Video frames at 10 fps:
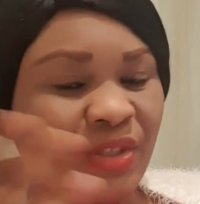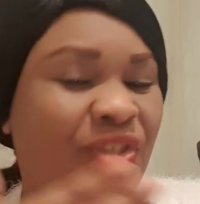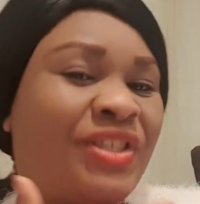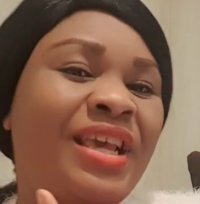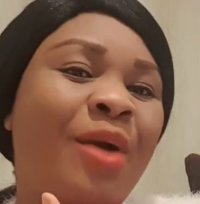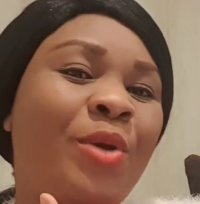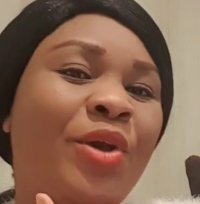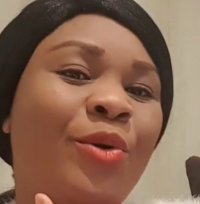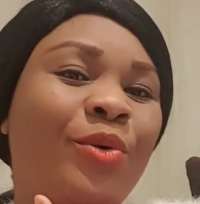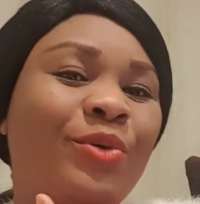You see how we
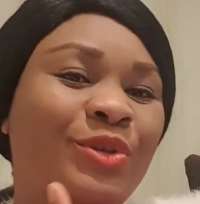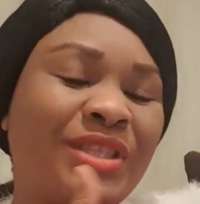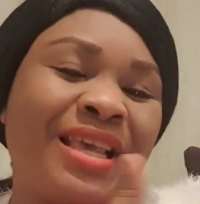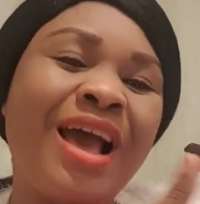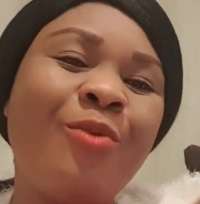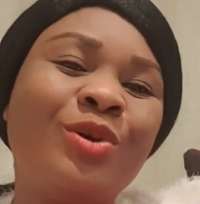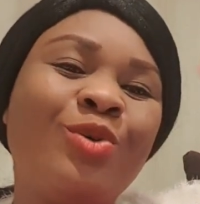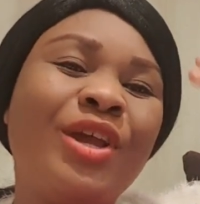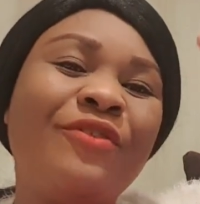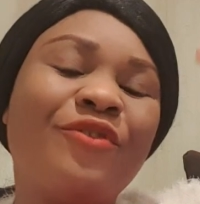go. You see how we're
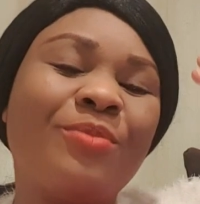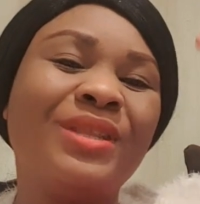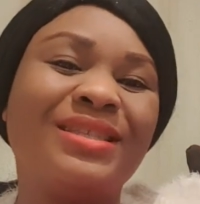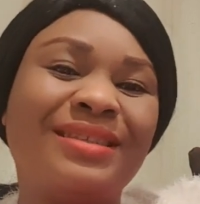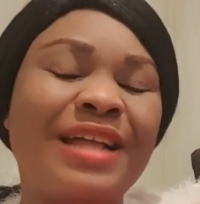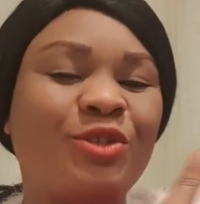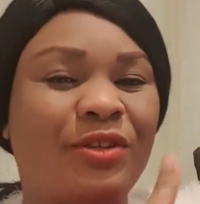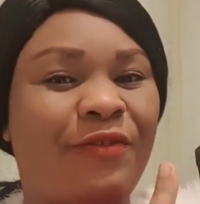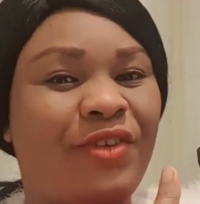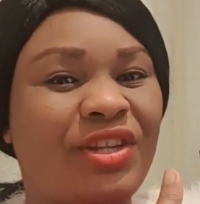going from the start to
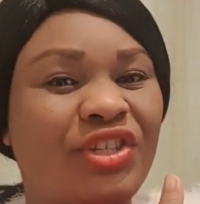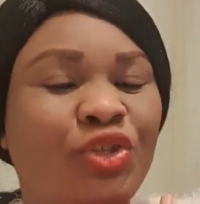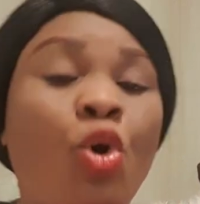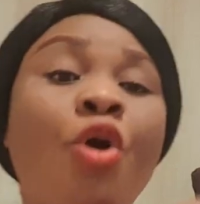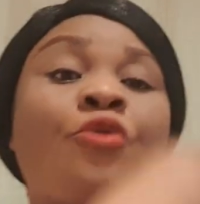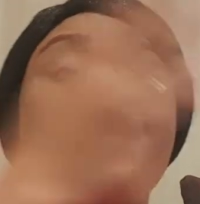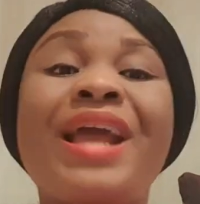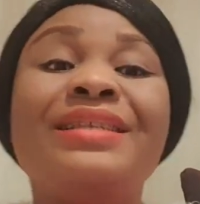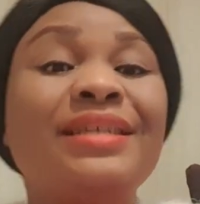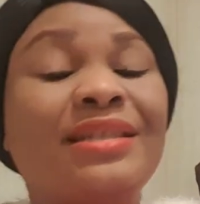the finishing. So
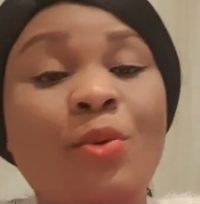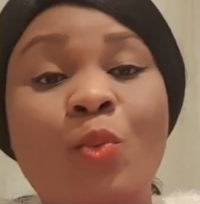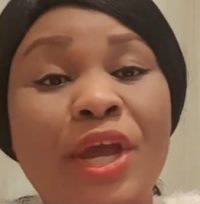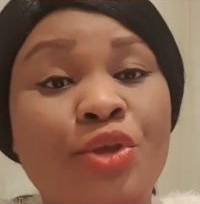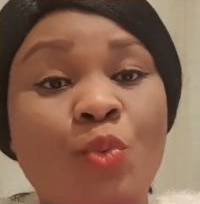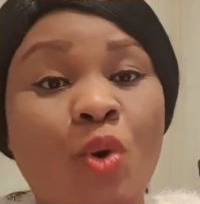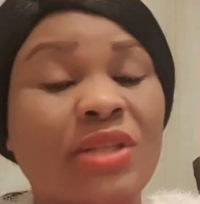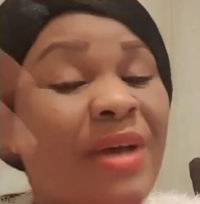write it the way you want.